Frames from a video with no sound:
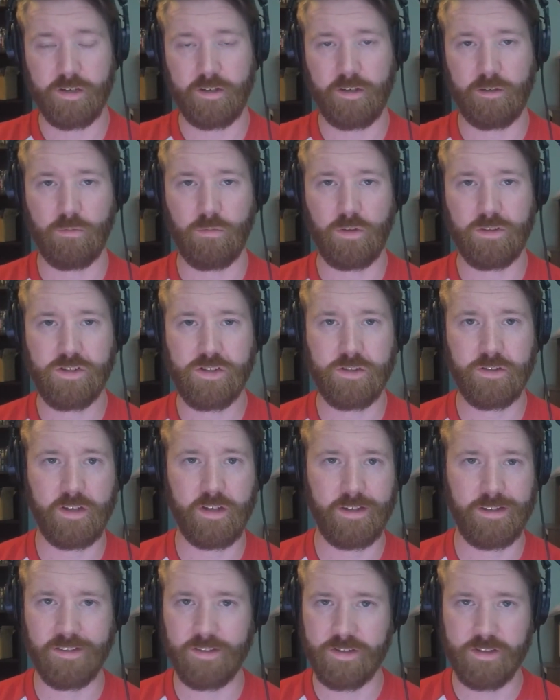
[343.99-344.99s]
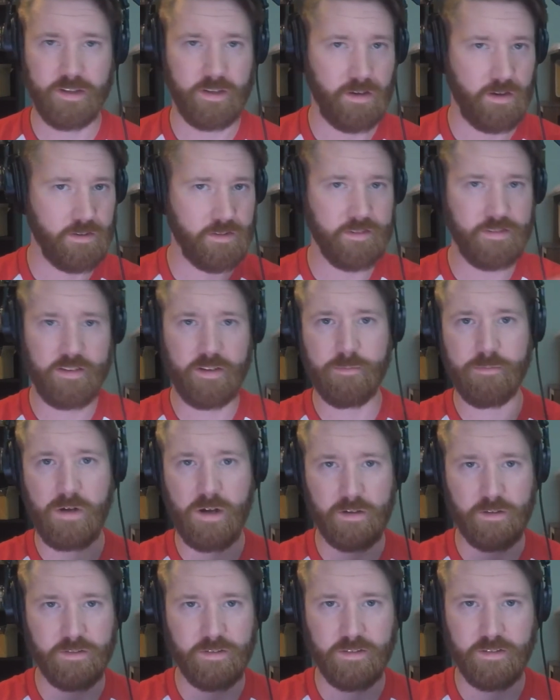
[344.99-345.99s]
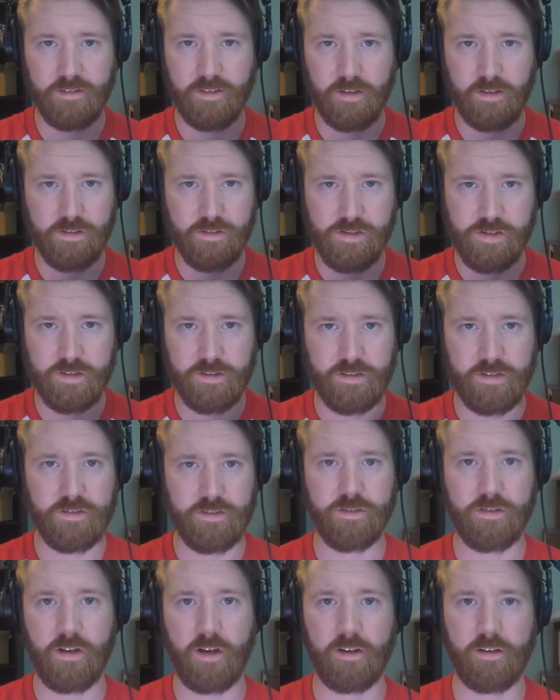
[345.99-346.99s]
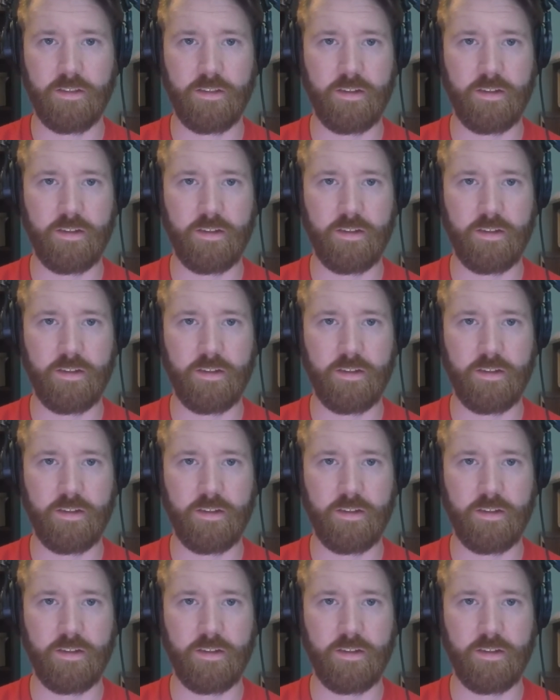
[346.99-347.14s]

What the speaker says: and what you get is you get all the same models and data sheets as you got in the